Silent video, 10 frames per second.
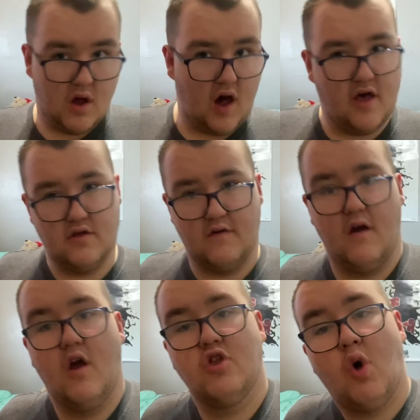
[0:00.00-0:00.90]
Either
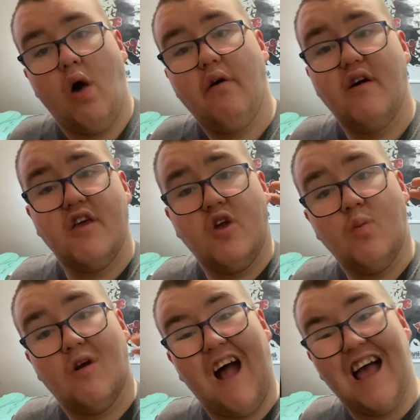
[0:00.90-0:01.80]
toilet
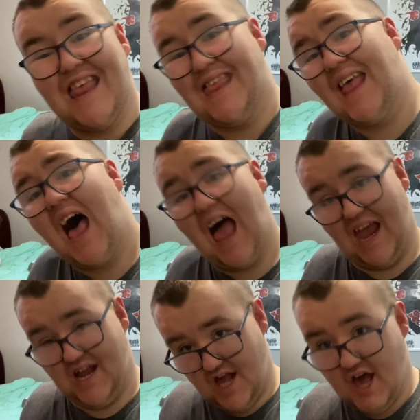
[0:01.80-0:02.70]
humor
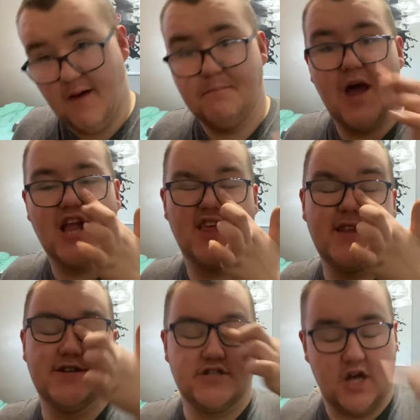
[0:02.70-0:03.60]
aside, back to
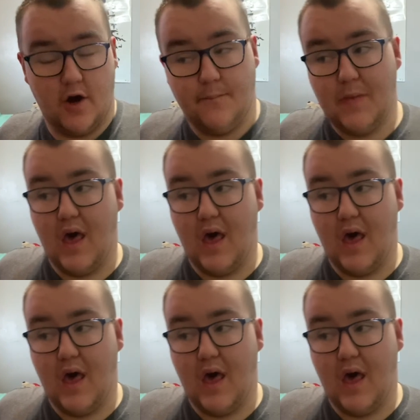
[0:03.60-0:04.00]
the show.